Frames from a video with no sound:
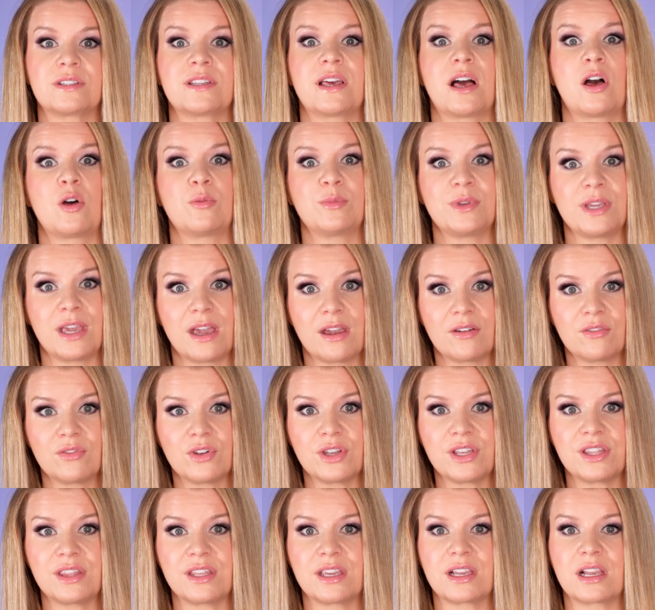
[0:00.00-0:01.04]
tell me
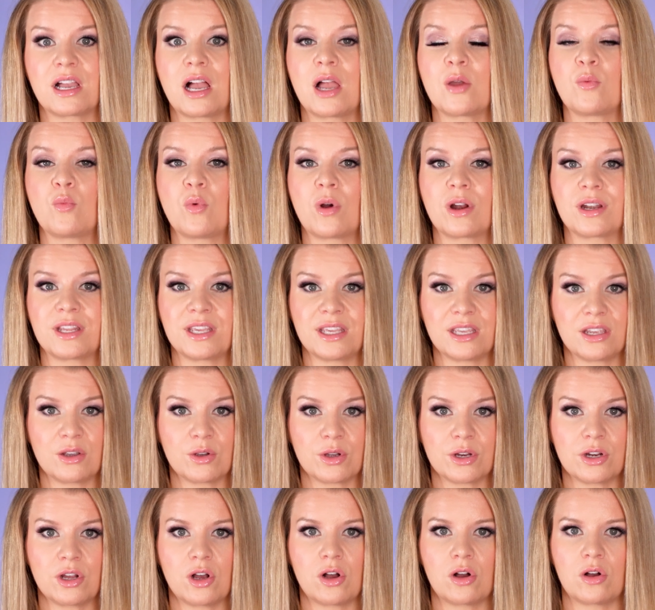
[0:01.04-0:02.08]
everything, I want to hear
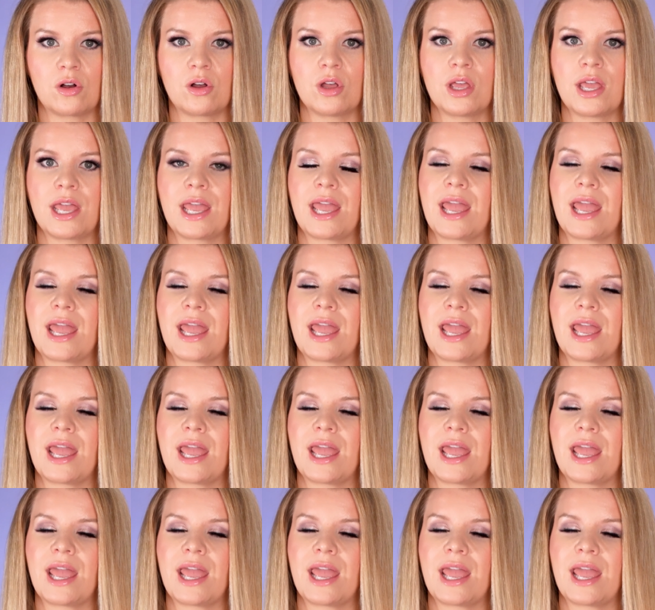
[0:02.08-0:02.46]
it all,